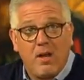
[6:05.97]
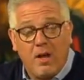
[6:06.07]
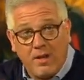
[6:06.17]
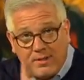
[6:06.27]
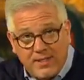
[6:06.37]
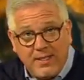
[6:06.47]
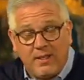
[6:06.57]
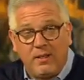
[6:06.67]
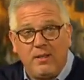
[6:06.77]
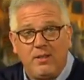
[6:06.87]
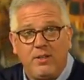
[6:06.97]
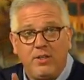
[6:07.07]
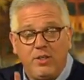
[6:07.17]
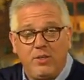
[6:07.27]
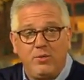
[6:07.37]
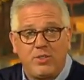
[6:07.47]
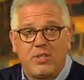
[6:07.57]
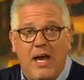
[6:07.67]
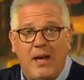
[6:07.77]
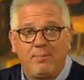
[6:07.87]
until you
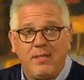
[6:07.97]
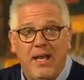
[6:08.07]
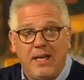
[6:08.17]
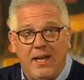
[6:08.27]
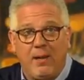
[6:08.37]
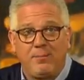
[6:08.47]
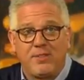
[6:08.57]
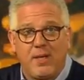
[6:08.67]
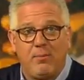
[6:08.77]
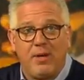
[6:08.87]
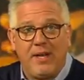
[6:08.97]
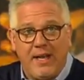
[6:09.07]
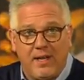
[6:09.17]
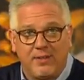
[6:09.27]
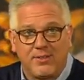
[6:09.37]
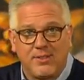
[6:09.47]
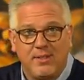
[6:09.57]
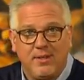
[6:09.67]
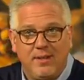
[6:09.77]
stopped and helped someone else.